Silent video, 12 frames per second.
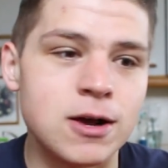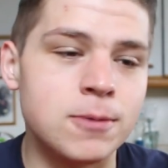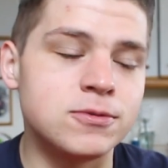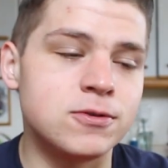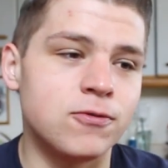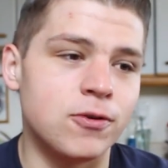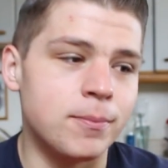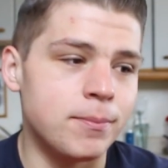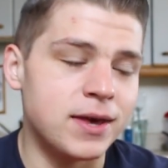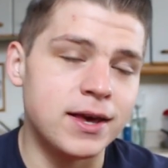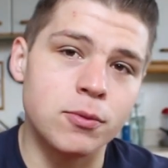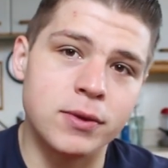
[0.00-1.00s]
comes from
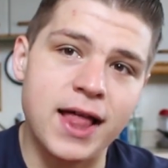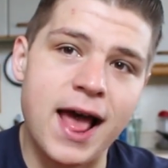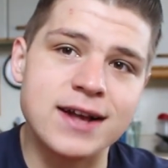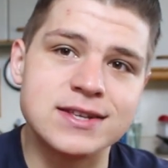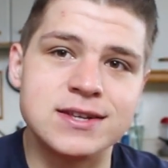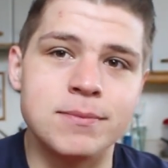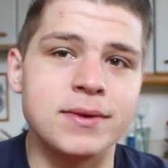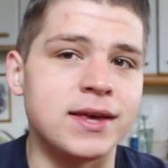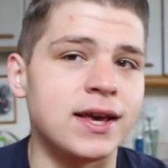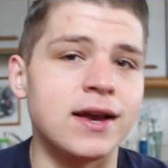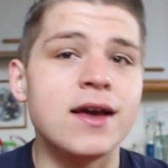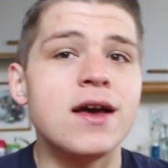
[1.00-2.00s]
being relaxed and
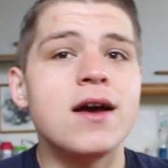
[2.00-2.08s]
being